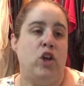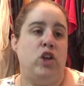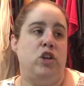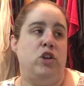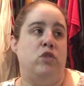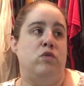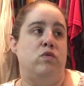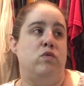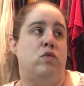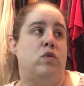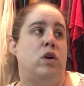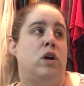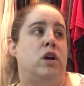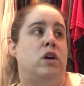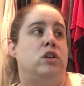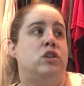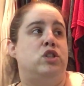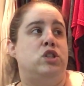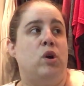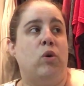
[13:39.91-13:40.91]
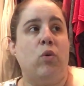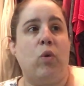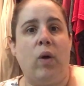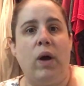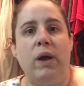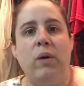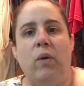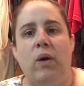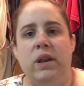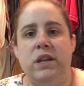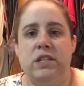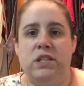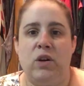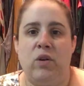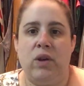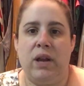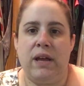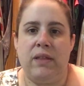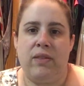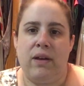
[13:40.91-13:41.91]
you don't quite want to
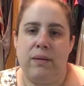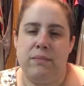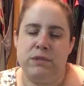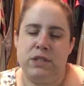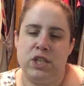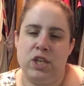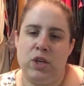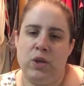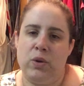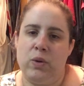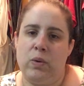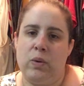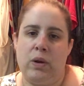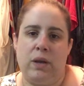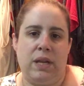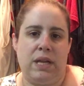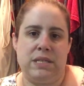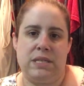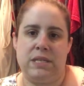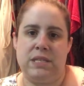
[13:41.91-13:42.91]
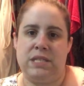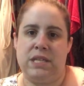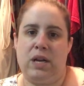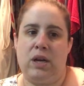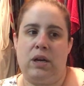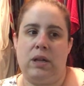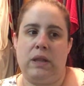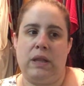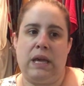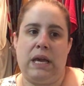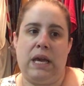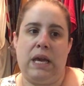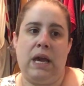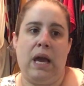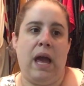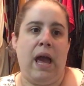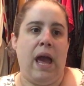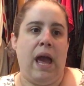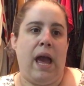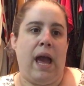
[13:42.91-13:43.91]
donate them to
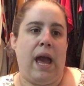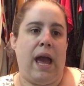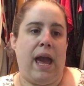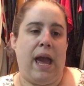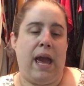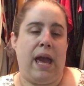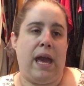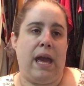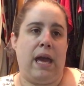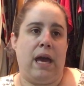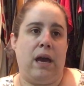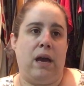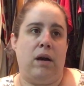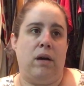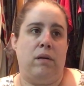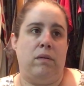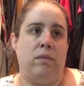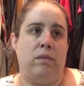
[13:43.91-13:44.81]
necessarily a